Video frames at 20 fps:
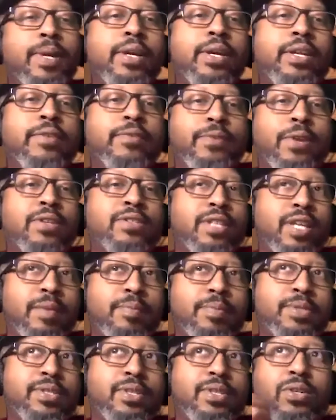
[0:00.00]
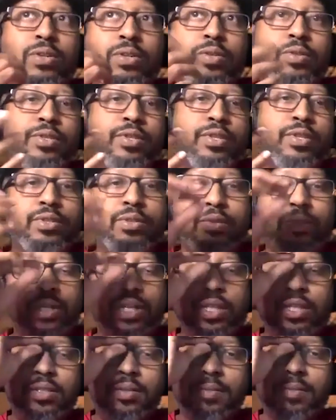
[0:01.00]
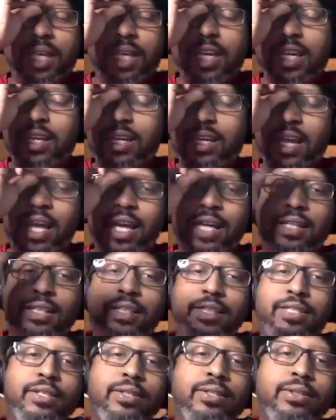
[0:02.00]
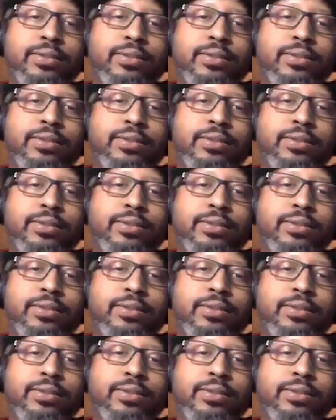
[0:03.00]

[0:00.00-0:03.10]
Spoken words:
the first episode, it was a dude getting some head in the alley. So